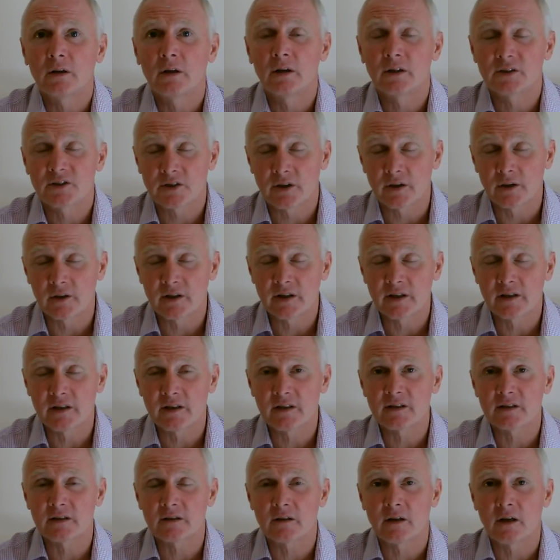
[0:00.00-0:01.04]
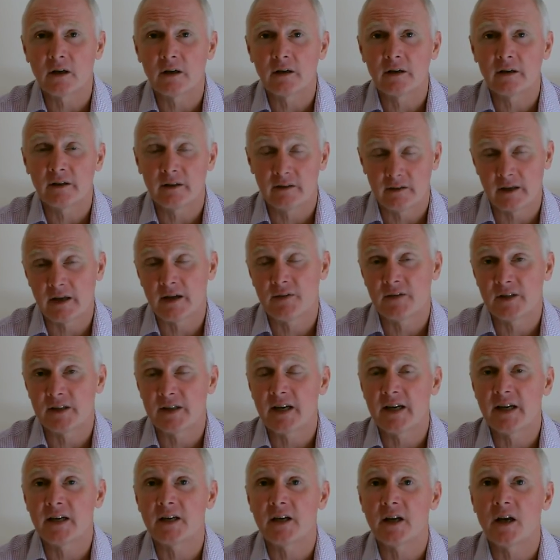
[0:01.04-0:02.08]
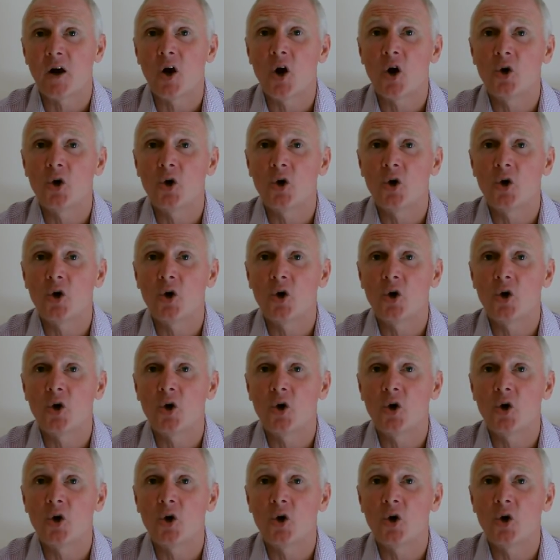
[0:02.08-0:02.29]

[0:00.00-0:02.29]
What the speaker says: that it